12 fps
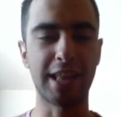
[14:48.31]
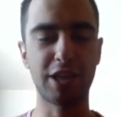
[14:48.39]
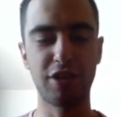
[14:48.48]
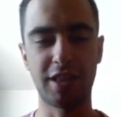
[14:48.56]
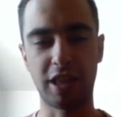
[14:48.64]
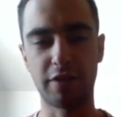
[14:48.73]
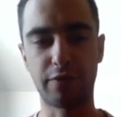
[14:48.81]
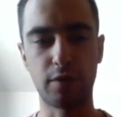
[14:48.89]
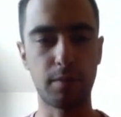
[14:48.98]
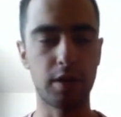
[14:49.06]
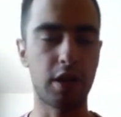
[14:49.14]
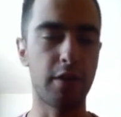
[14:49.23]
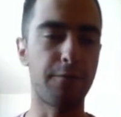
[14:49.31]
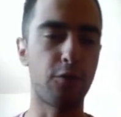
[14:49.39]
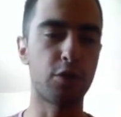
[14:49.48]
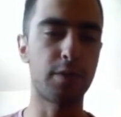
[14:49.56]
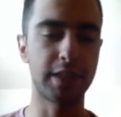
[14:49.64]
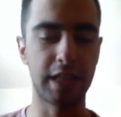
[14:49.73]
calculated from
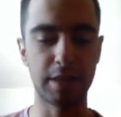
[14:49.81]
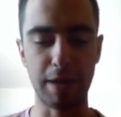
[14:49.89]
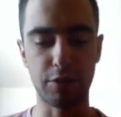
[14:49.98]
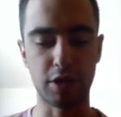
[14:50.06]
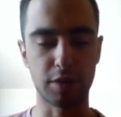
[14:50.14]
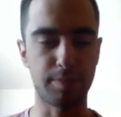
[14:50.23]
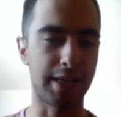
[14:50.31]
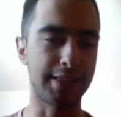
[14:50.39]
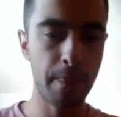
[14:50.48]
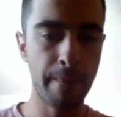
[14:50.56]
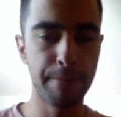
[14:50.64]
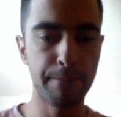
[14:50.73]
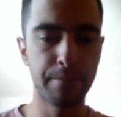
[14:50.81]
forward and backward pass.